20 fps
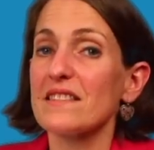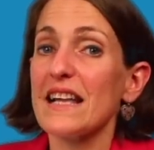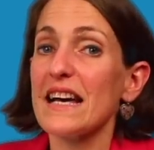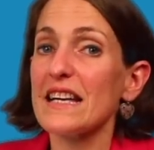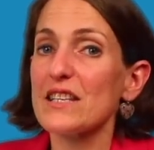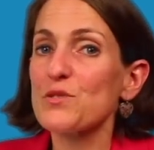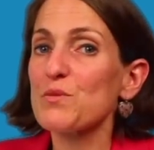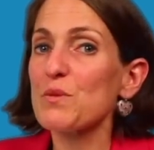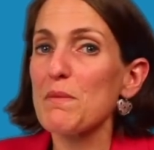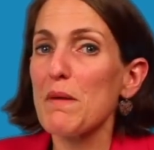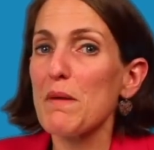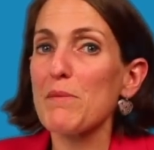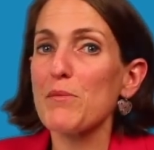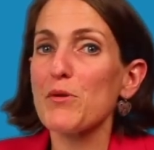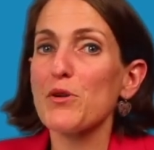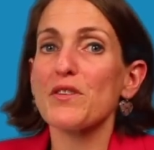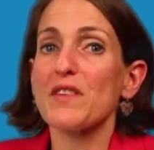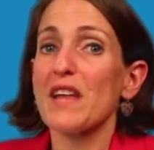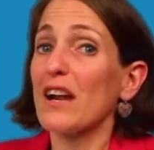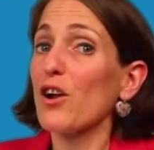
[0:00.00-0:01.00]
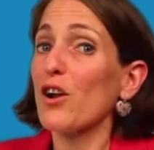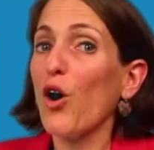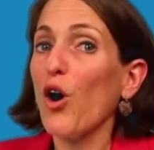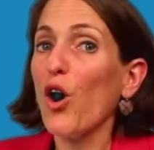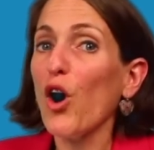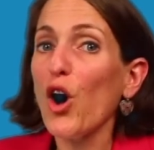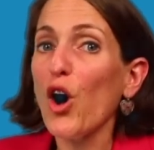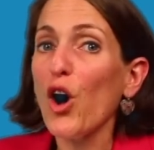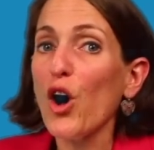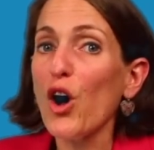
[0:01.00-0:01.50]
let's remember that
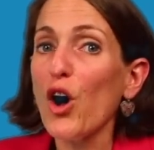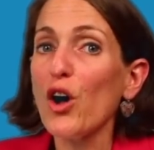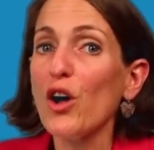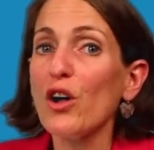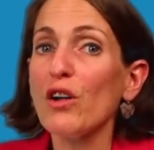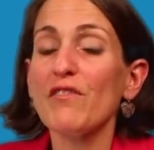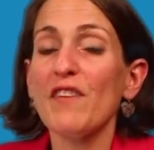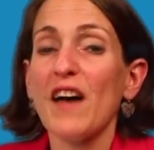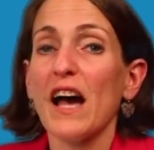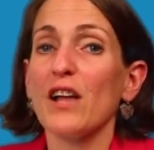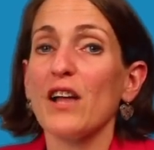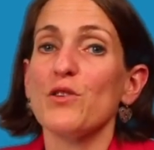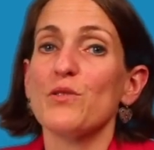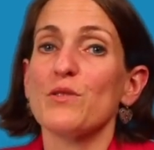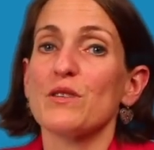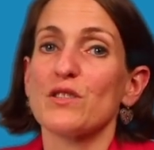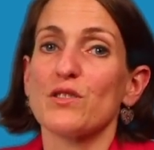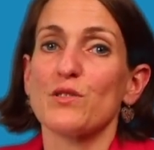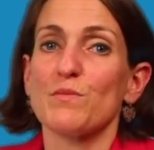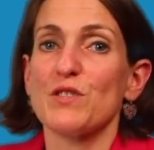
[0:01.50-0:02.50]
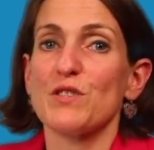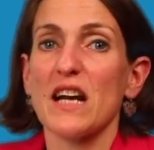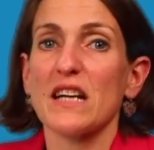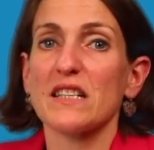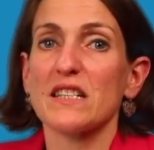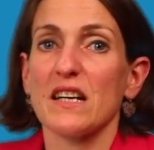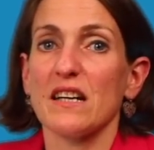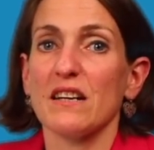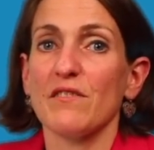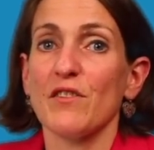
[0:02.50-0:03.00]
all value is
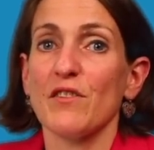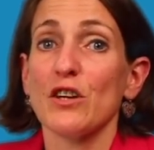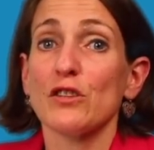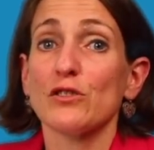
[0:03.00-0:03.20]
subjective.